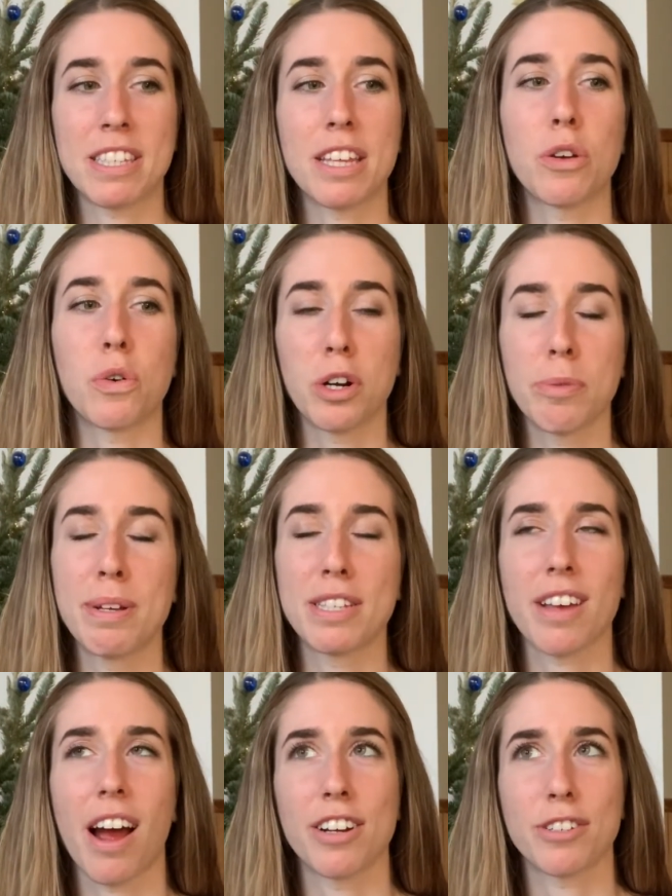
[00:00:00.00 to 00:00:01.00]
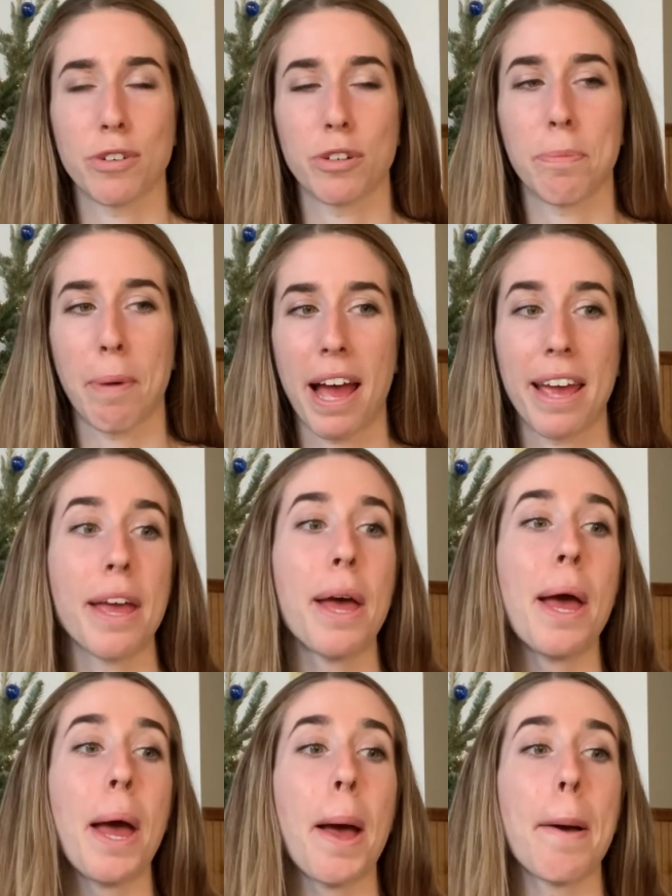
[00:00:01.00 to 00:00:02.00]
And the ornaments are sold by
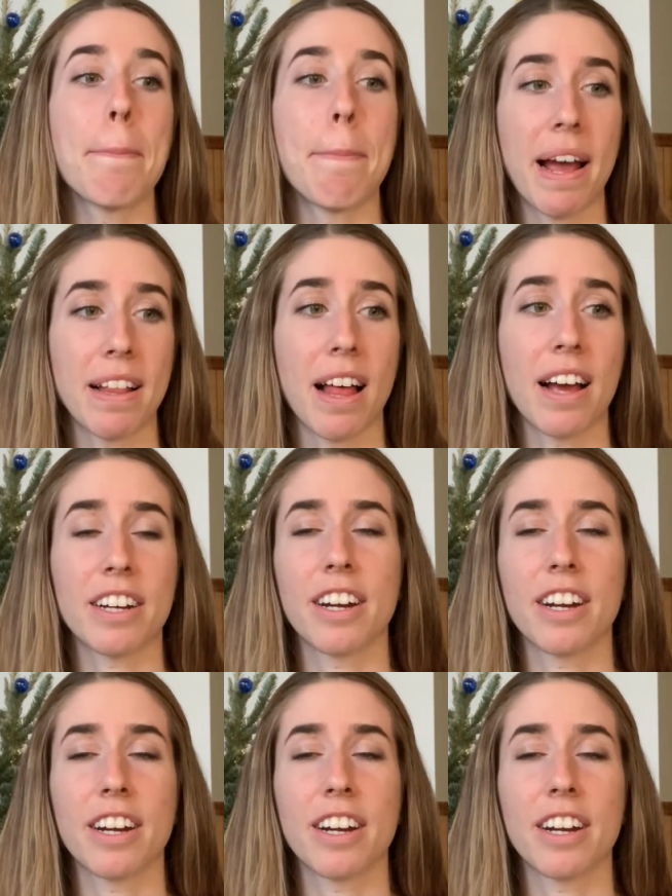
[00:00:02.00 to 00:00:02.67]
My Locker,